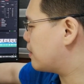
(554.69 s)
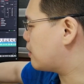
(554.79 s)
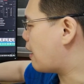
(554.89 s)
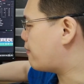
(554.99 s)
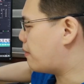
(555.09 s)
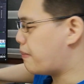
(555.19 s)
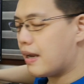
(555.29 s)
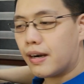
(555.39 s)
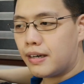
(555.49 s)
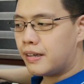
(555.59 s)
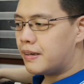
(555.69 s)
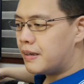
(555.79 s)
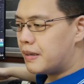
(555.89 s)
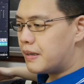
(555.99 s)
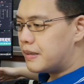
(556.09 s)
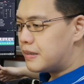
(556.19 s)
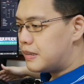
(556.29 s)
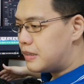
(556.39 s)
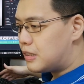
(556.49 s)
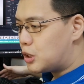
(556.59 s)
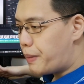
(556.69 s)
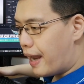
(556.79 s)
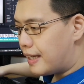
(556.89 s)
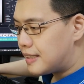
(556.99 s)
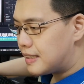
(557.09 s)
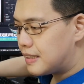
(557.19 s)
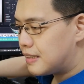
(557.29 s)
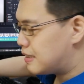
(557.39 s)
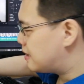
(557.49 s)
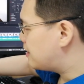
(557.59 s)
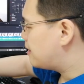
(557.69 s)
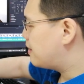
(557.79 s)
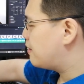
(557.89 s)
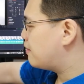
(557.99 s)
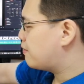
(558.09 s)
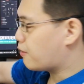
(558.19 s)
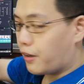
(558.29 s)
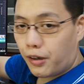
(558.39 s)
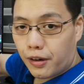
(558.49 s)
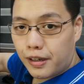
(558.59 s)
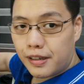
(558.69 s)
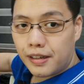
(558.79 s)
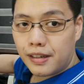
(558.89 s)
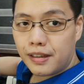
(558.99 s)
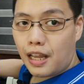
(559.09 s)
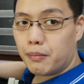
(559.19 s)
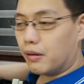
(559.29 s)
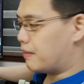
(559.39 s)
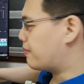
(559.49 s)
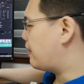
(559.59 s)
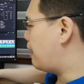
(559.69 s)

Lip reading: have a bigger space for your table.